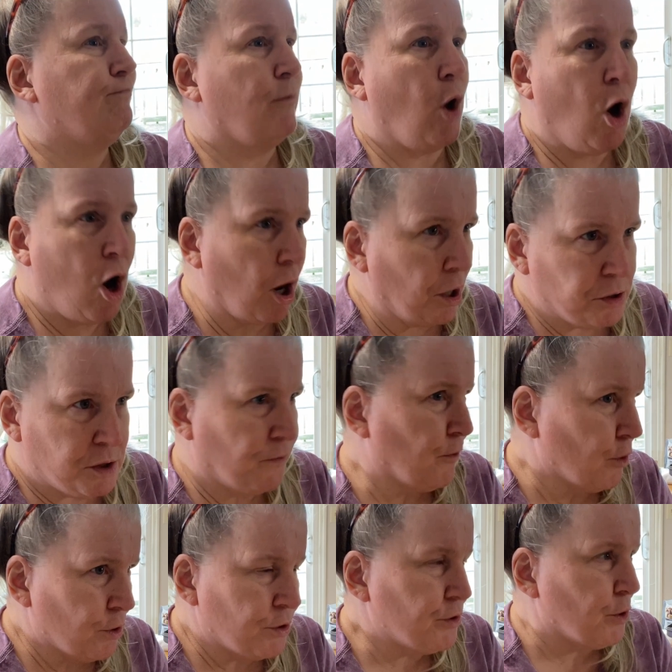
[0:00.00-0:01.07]
August
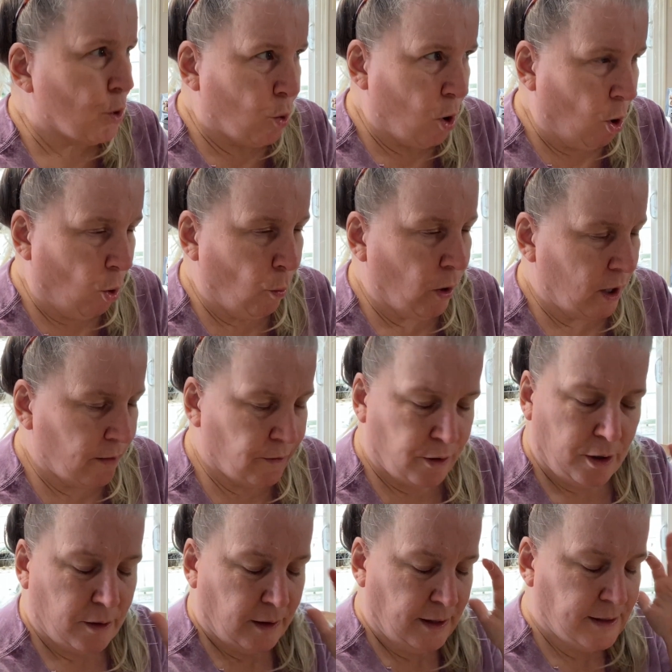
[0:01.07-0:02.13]
1st or
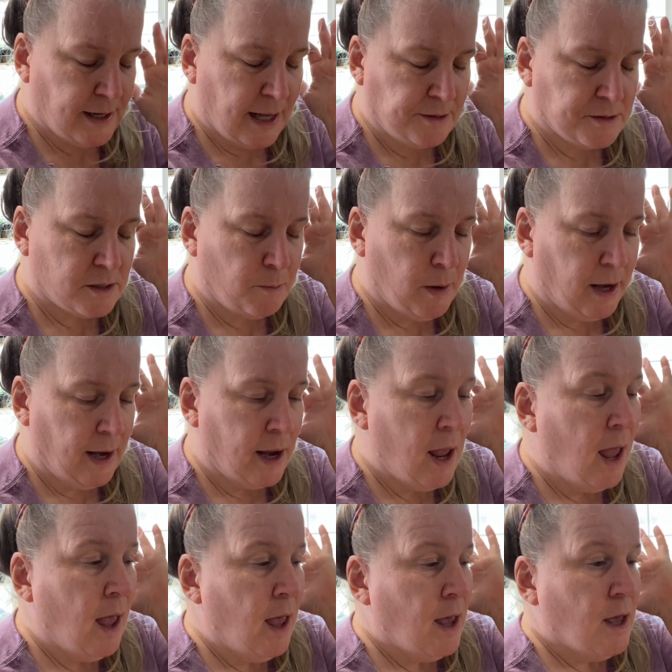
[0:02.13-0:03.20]
whatever it tends to be.
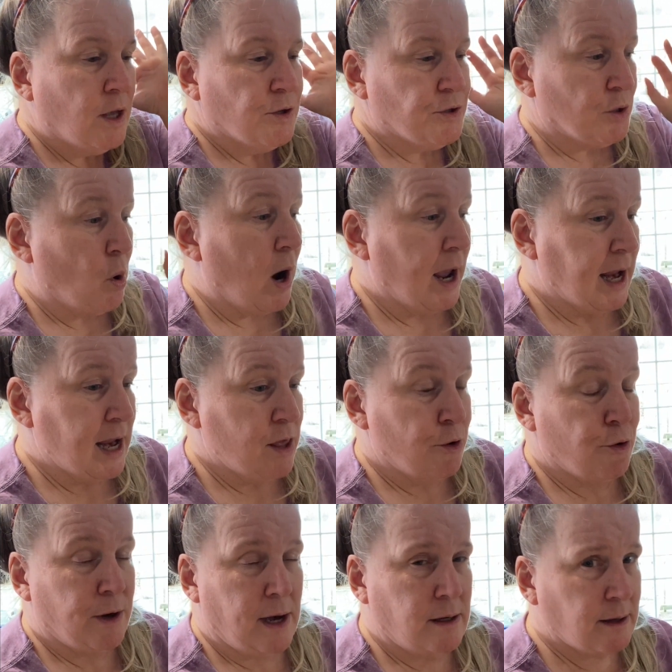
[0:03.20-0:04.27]
So I either
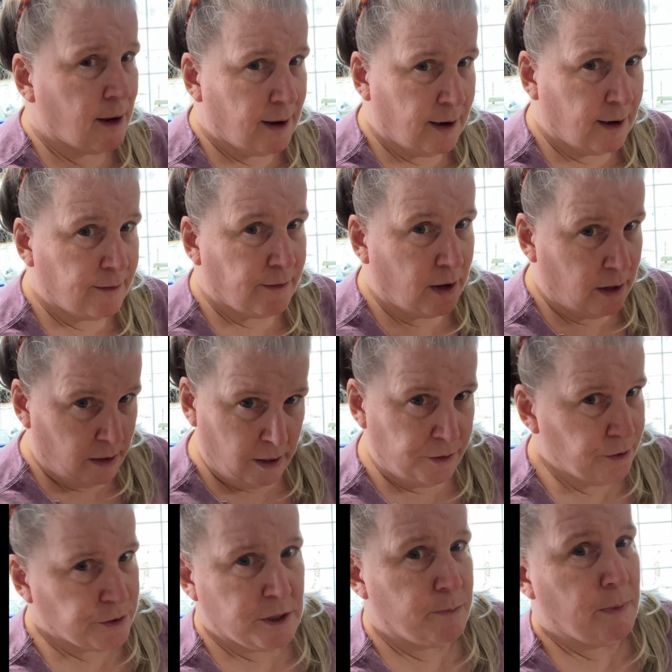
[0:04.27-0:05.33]
need to have
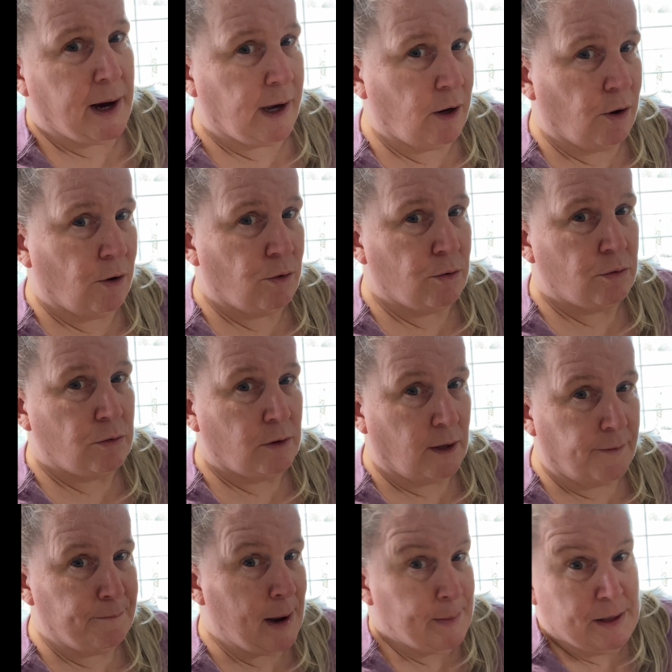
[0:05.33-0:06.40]
another tomato
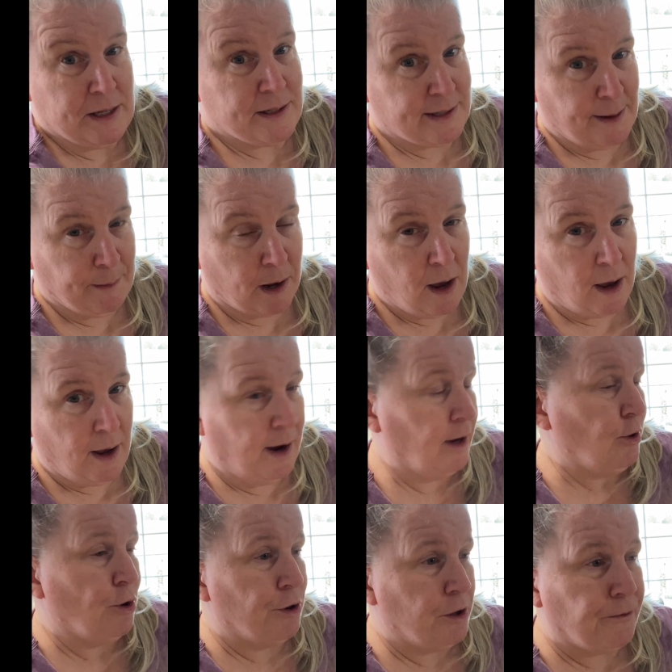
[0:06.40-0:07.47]
of maybe the same kind
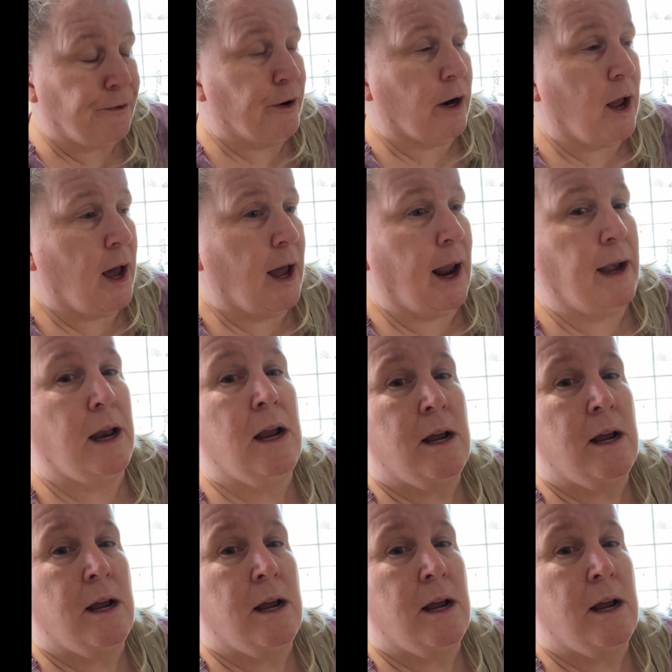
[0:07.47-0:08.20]
or a different kind